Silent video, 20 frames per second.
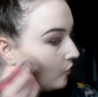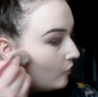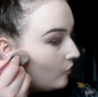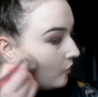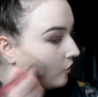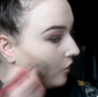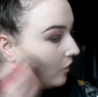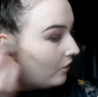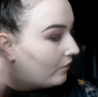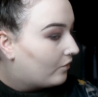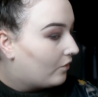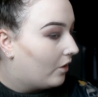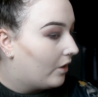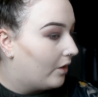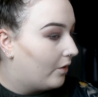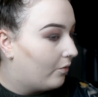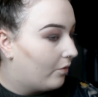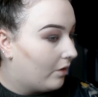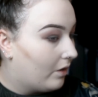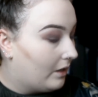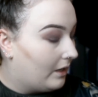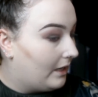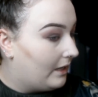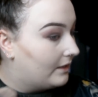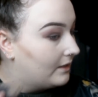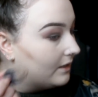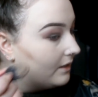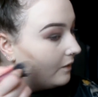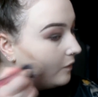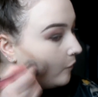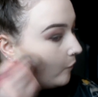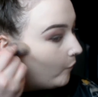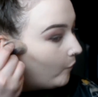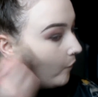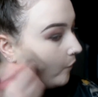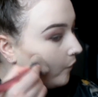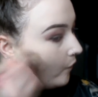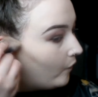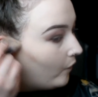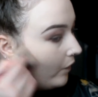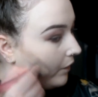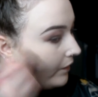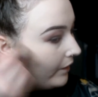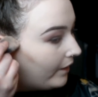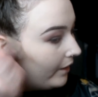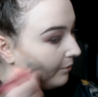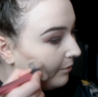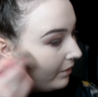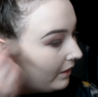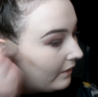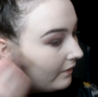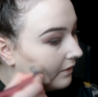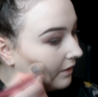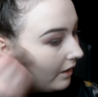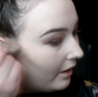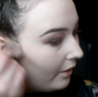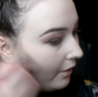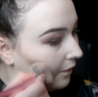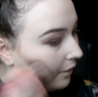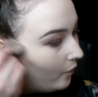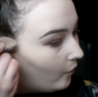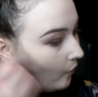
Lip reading: so that I've got it where I need it, and then blend it out.